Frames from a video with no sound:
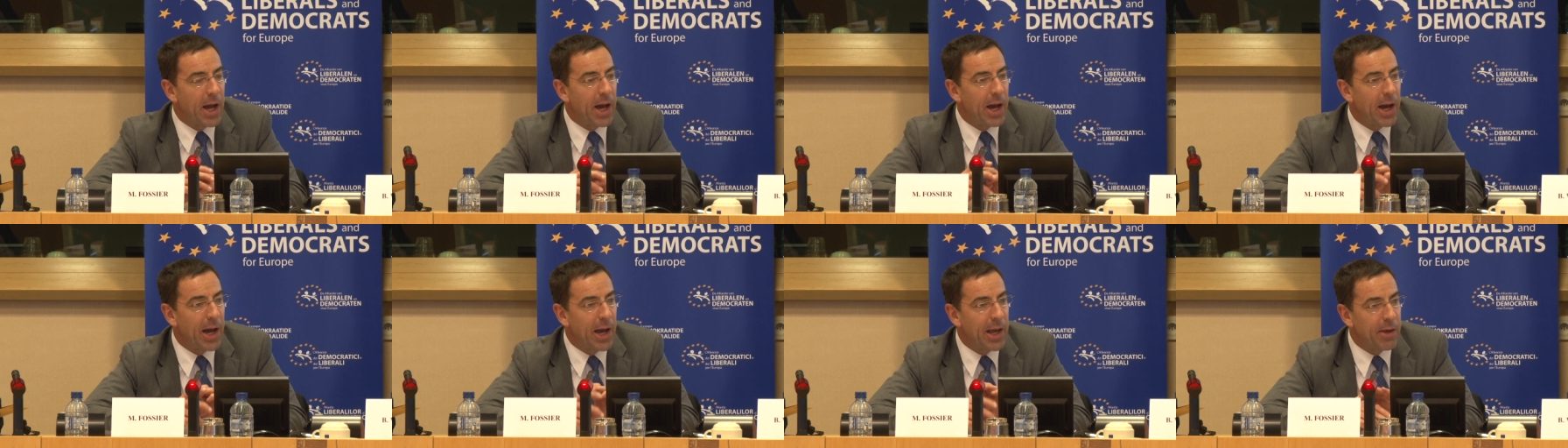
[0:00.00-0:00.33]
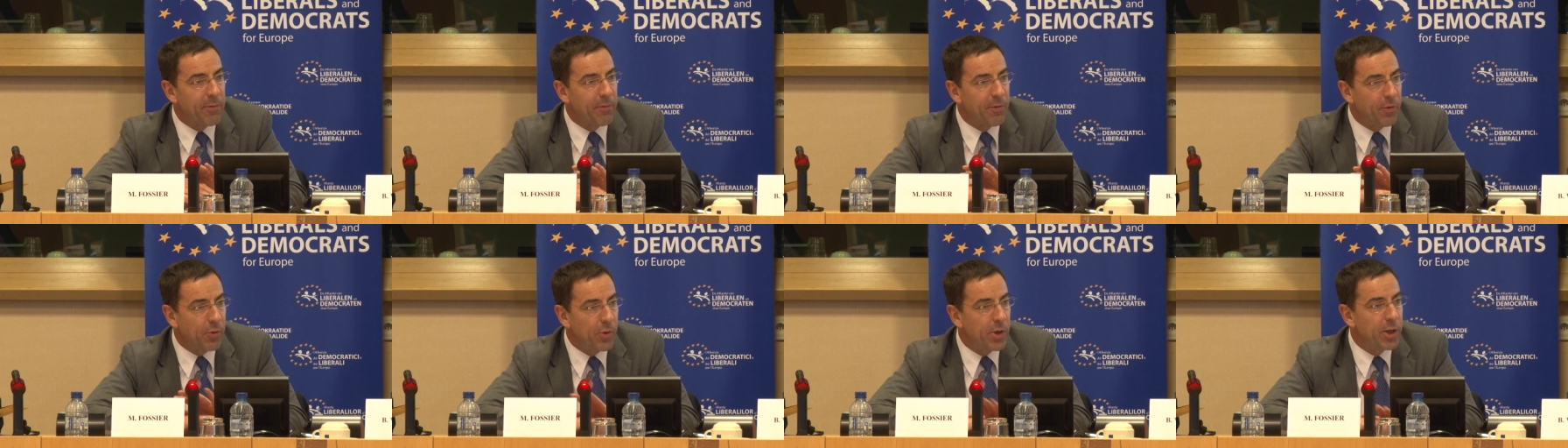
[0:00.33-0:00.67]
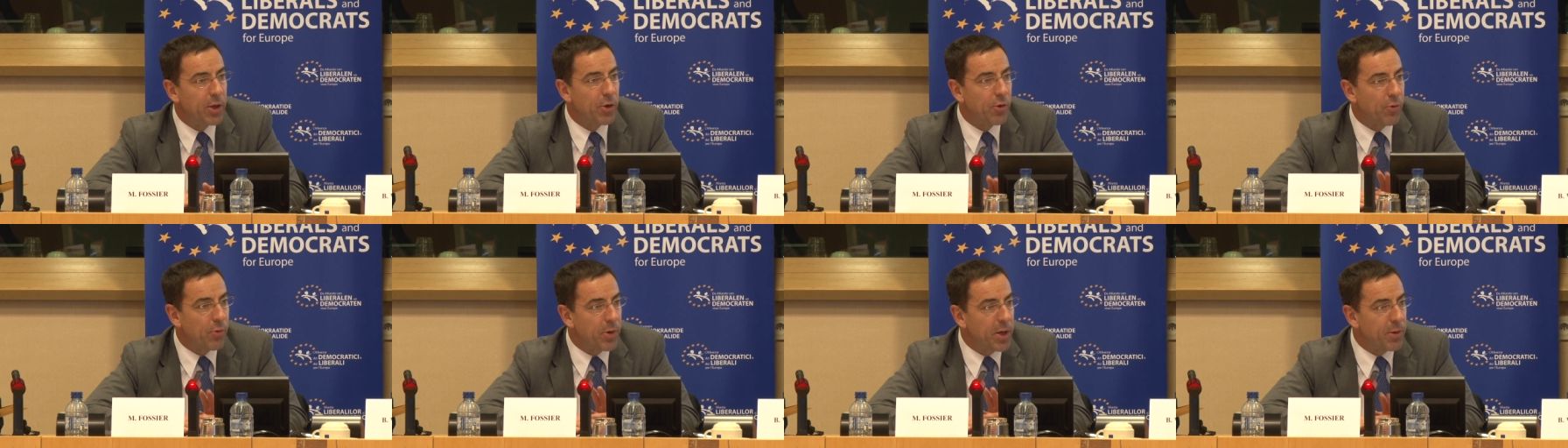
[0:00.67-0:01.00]
I
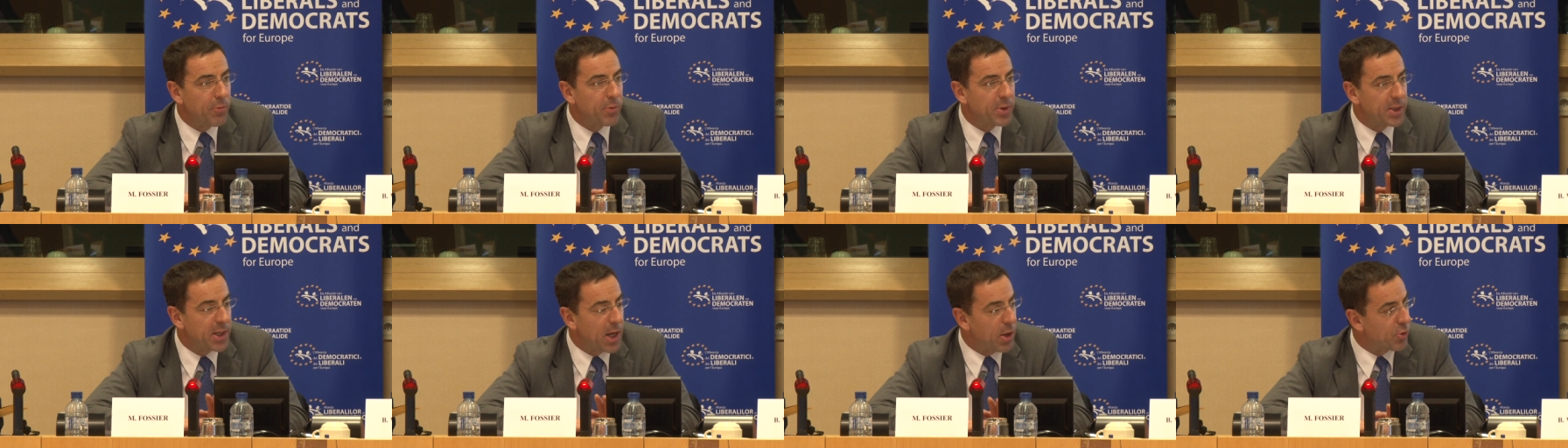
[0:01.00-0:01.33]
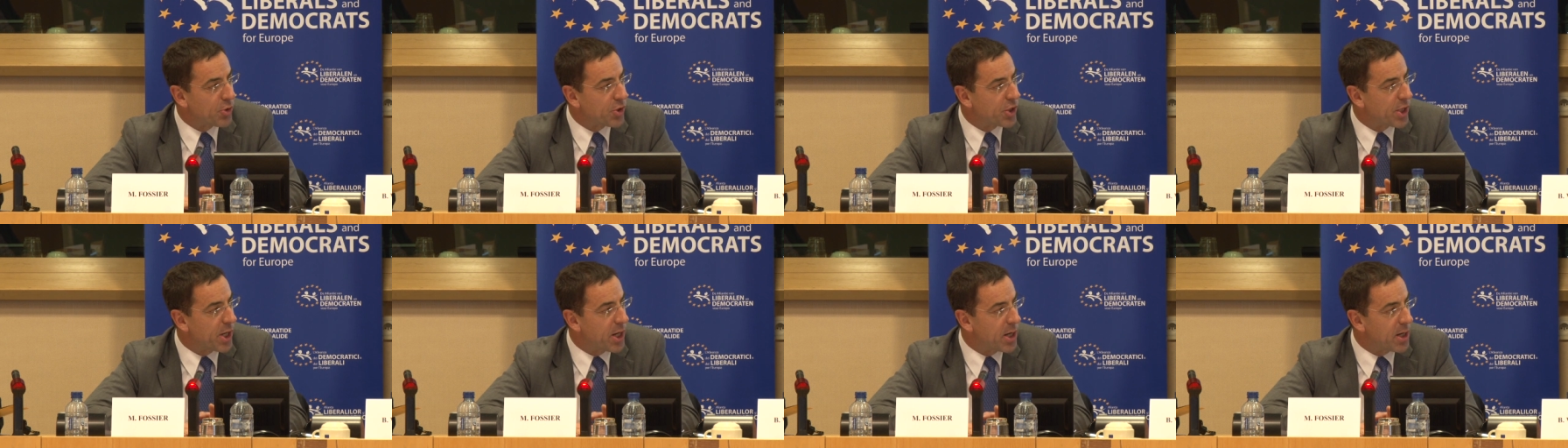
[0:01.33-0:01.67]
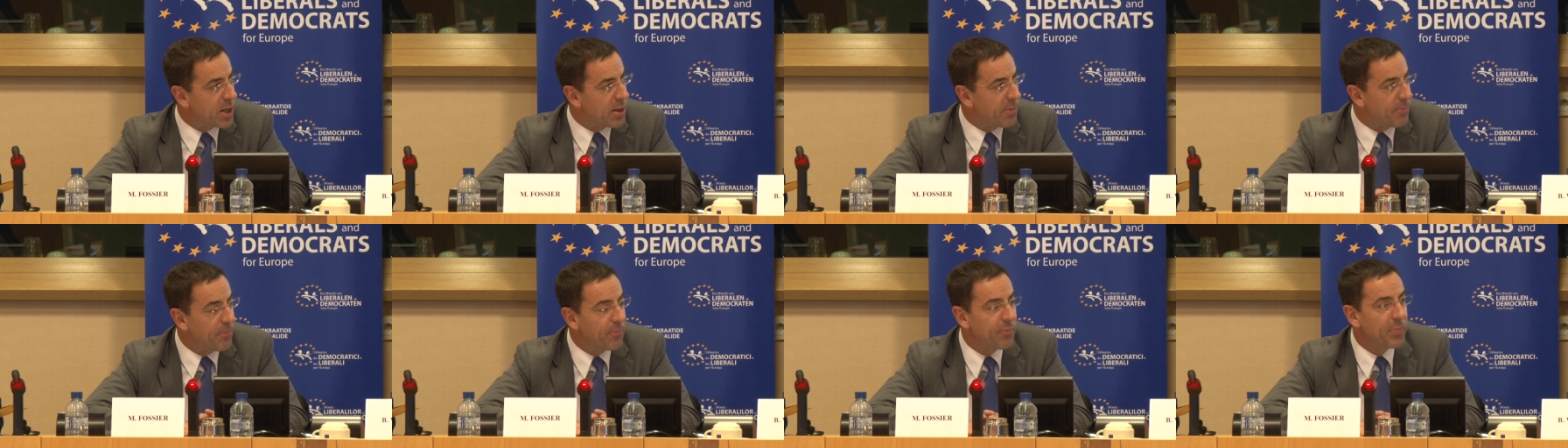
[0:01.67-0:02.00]
fully agree with our
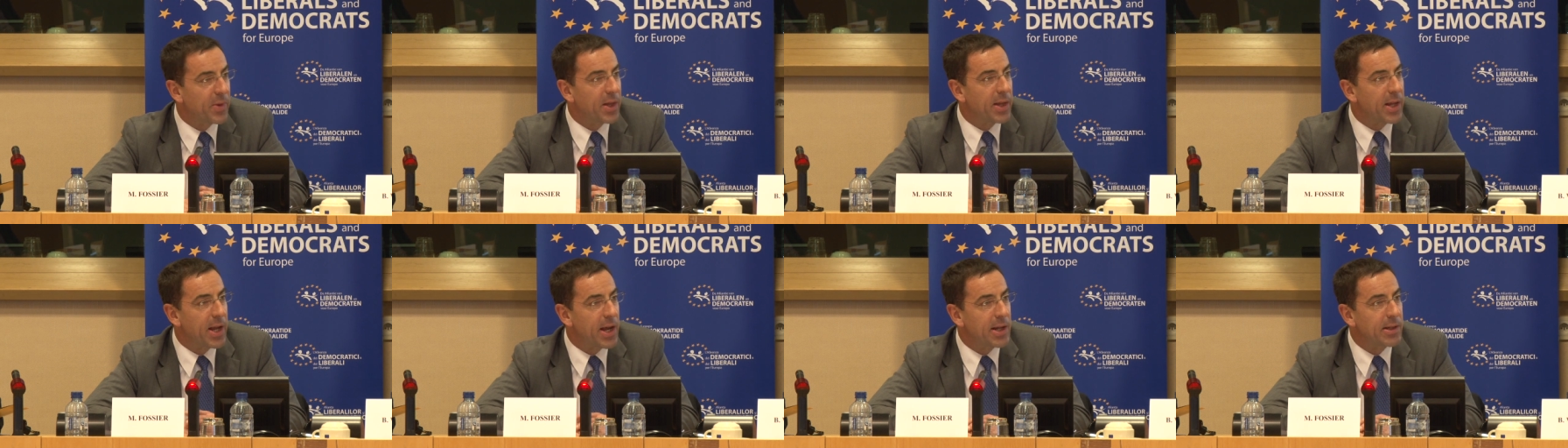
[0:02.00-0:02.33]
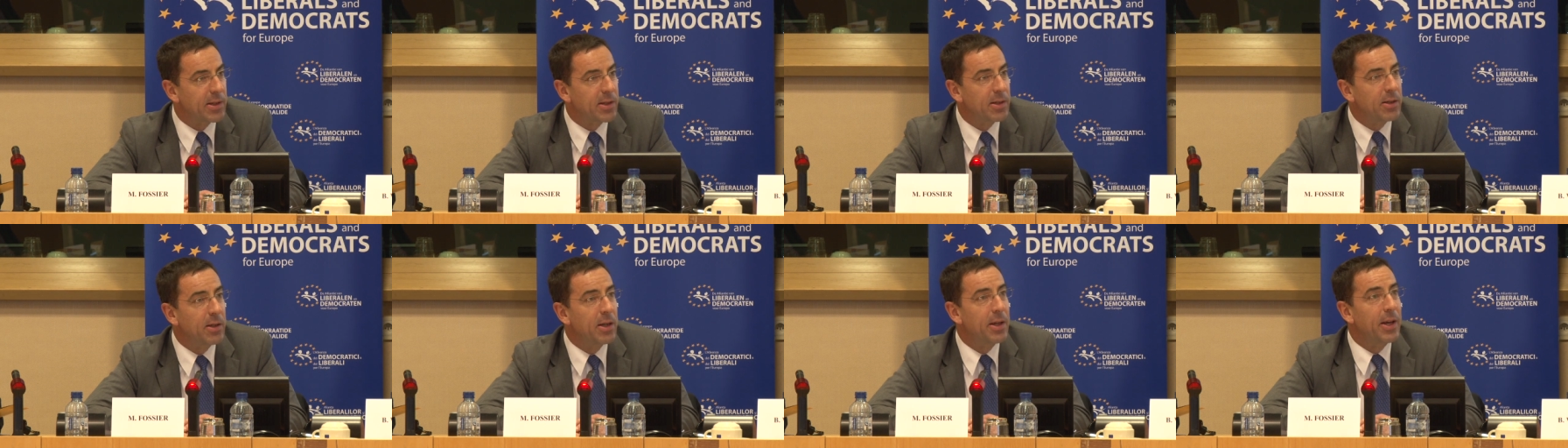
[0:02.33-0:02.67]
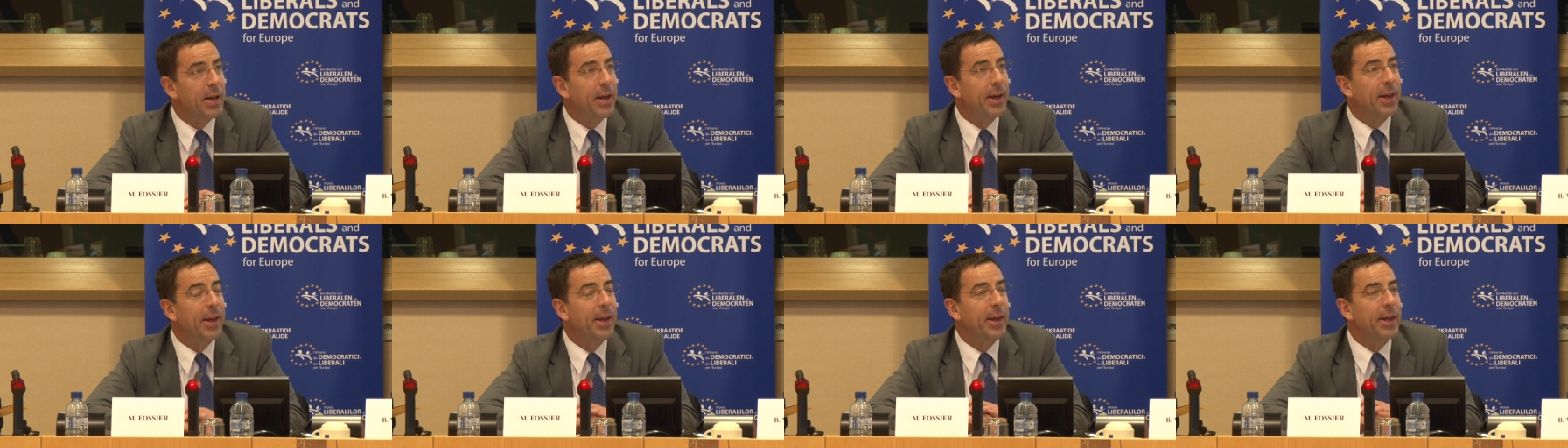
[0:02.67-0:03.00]
chair that
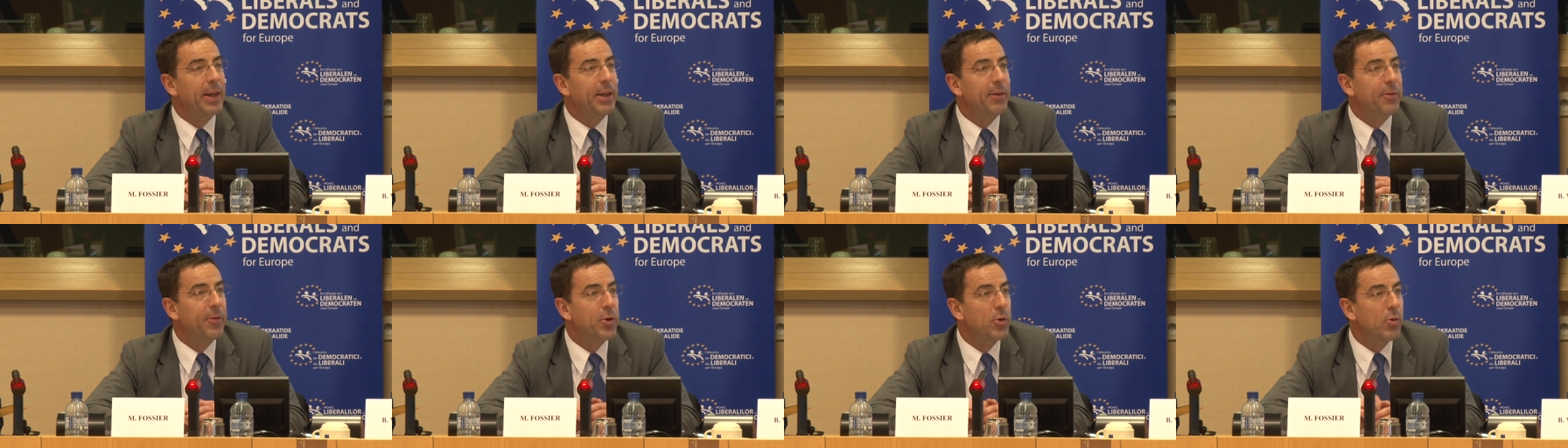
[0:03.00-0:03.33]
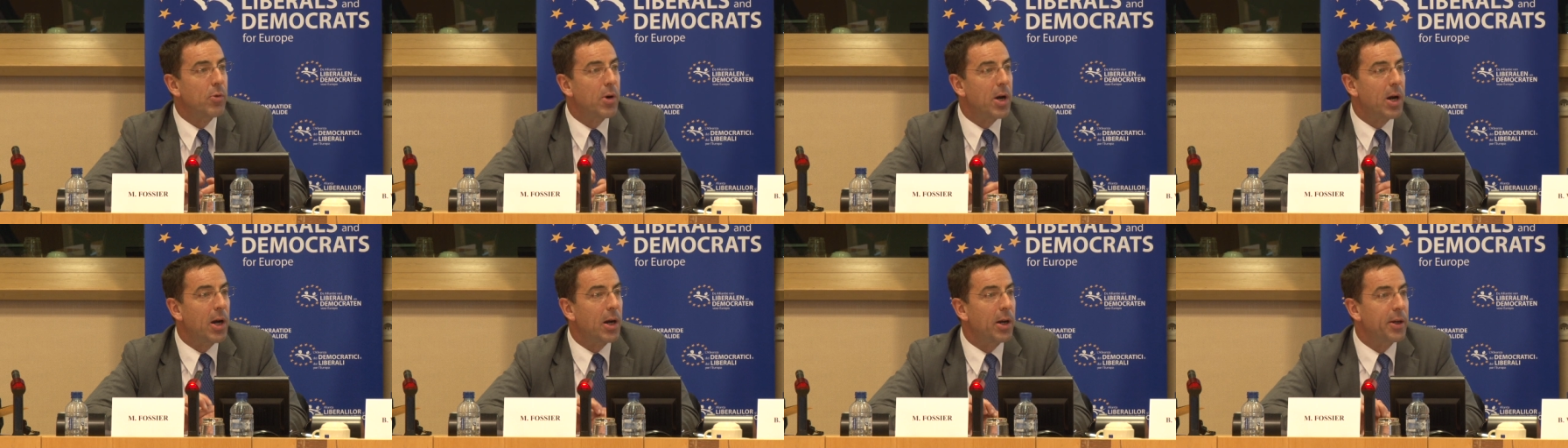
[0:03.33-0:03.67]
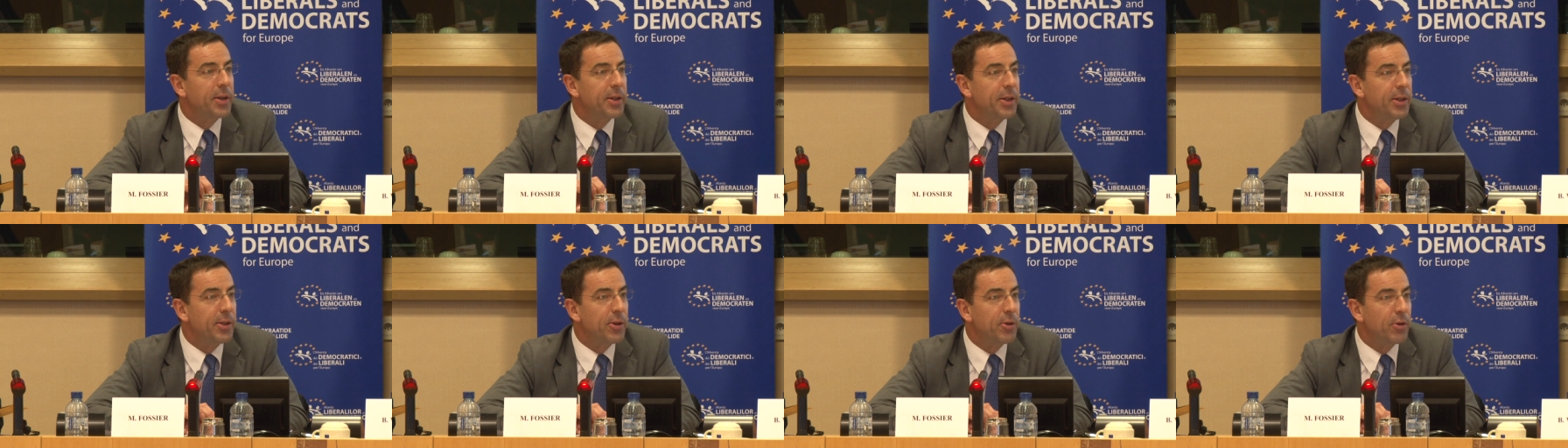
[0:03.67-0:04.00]
if you are
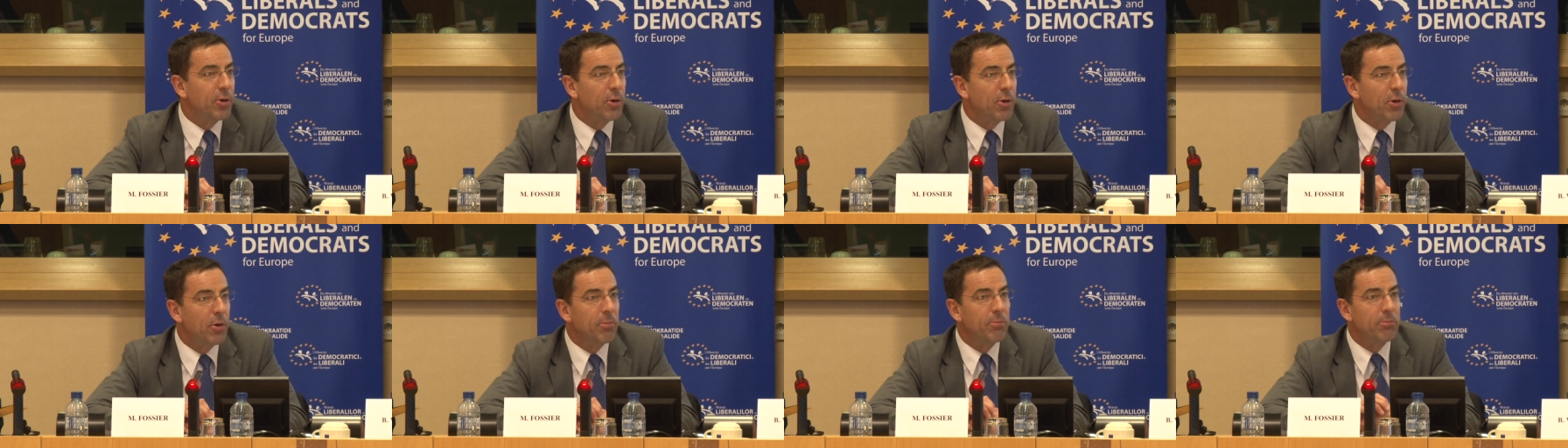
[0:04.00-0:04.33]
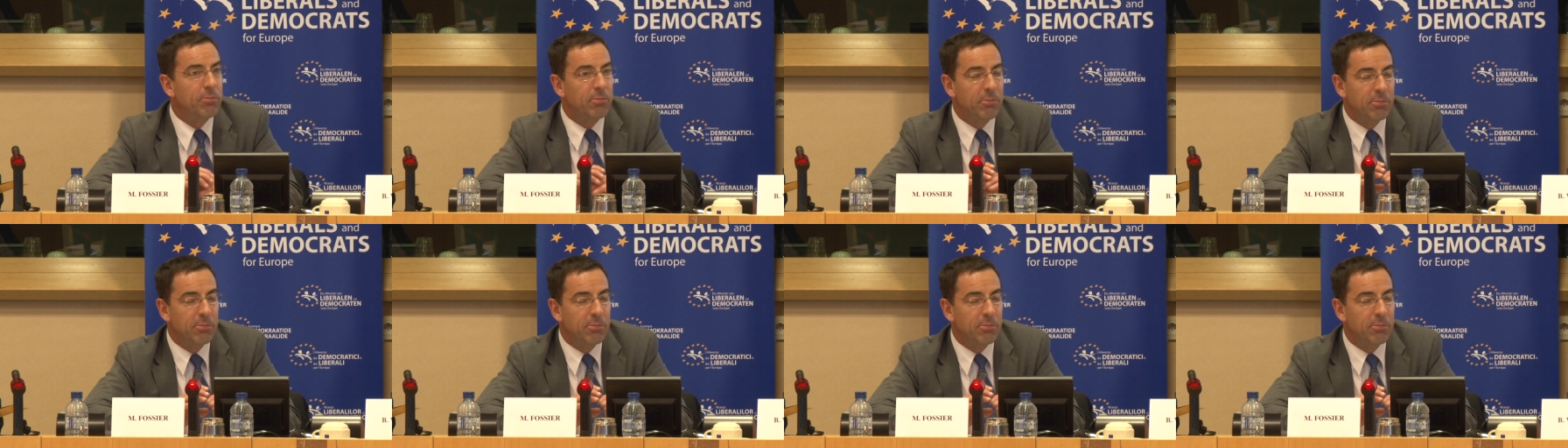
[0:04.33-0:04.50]
in a,